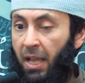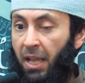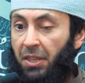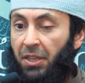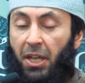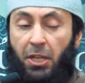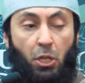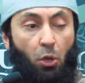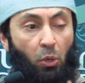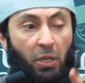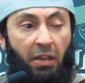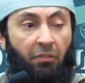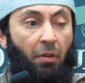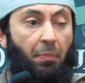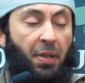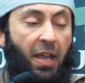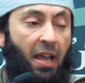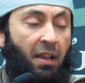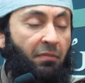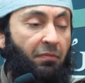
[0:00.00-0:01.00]
then you'll never
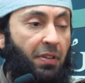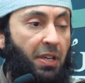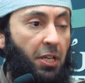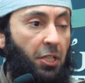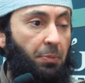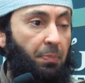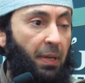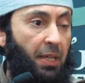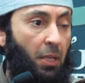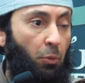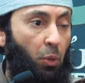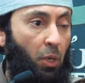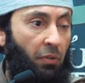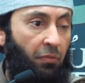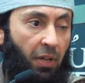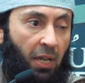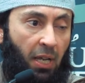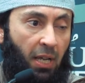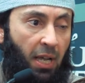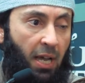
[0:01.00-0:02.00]
be envious by the will
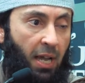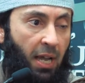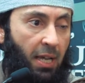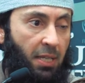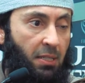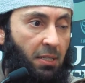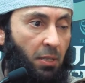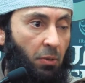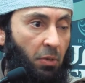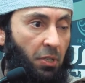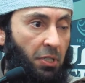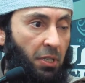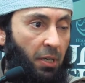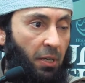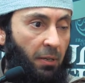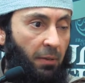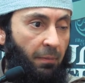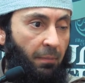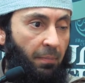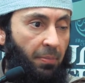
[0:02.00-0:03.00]
of Allah Azza wa
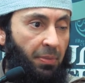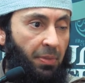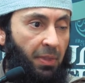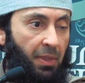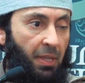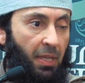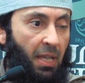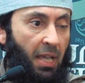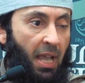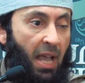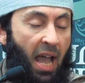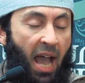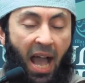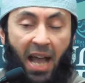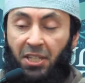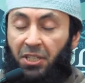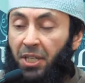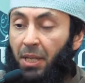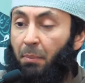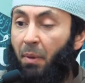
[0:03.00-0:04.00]
Jal.
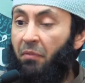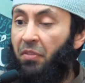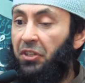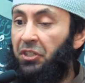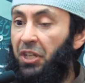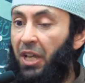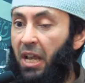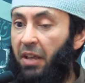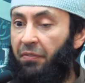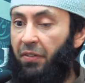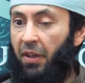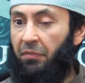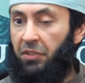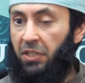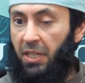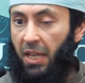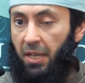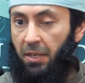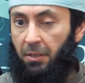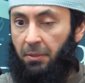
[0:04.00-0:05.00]
As some of the Salaf have
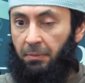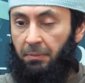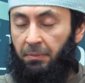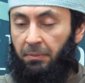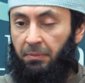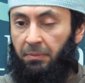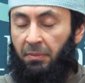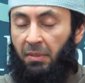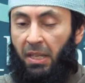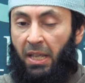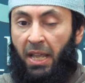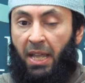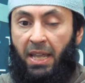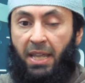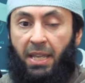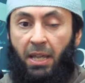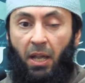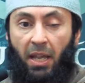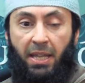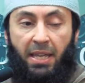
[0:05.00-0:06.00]
said,
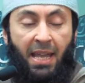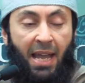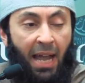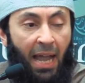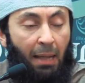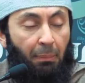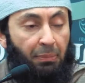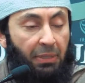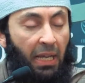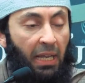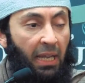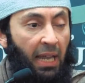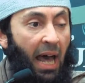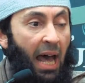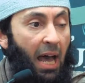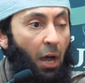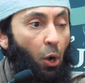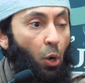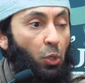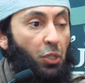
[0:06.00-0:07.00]
Ya
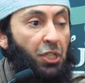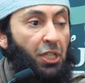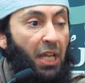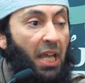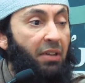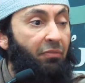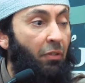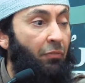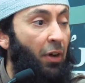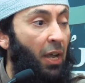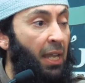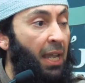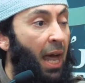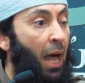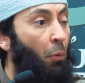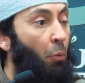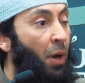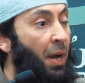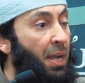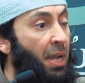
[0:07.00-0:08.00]
Abdullah, O slave of
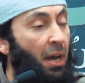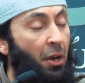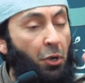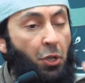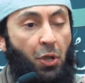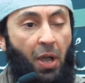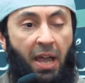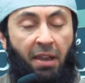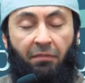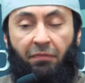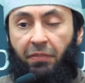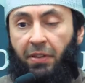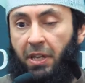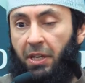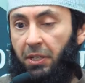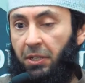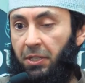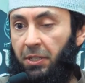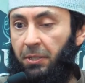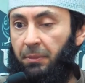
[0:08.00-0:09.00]
Allah, why are you
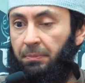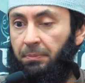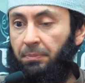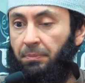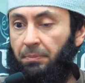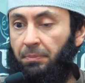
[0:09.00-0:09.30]
envious?